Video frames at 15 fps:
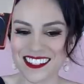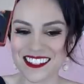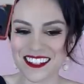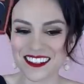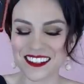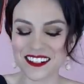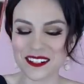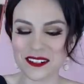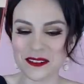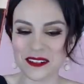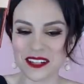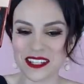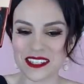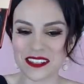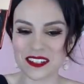it's a
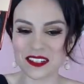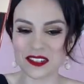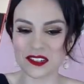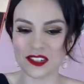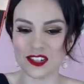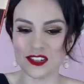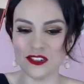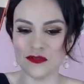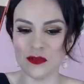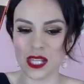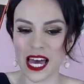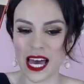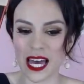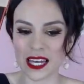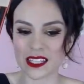little too
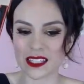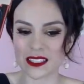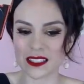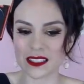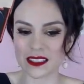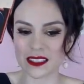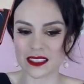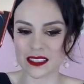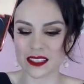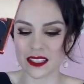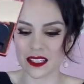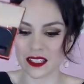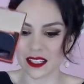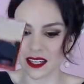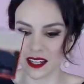black,
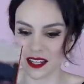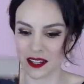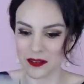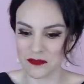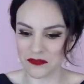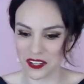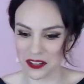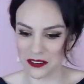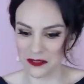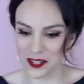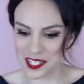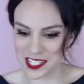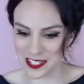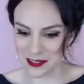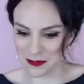a
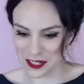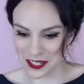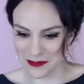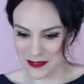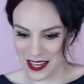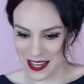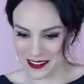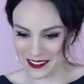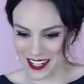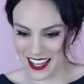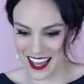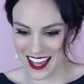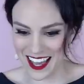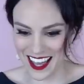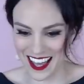reasonable amount.
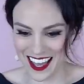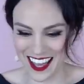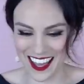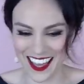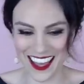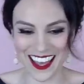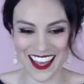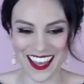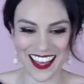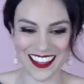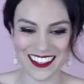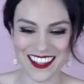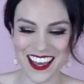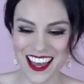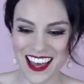
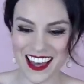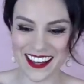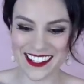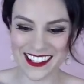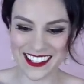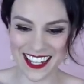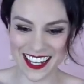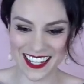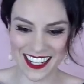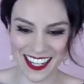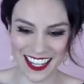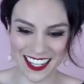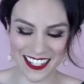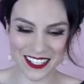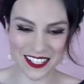Hi,
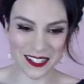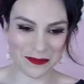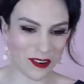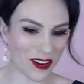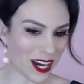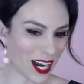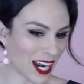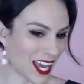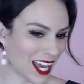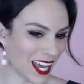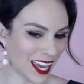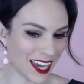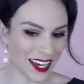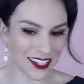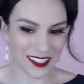Jenny. Good
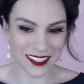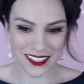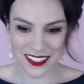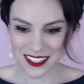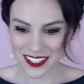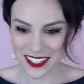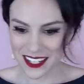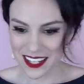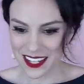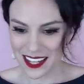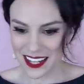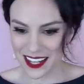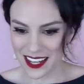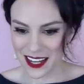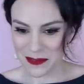morning.
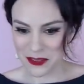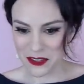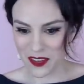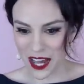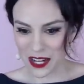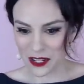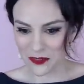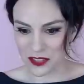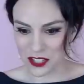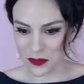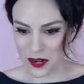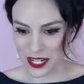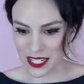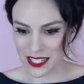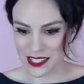You've got over
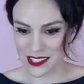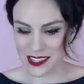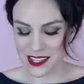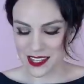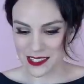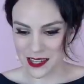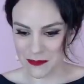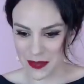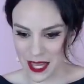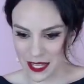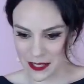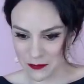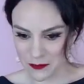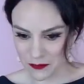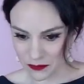20. See, that's not
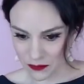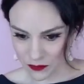bad.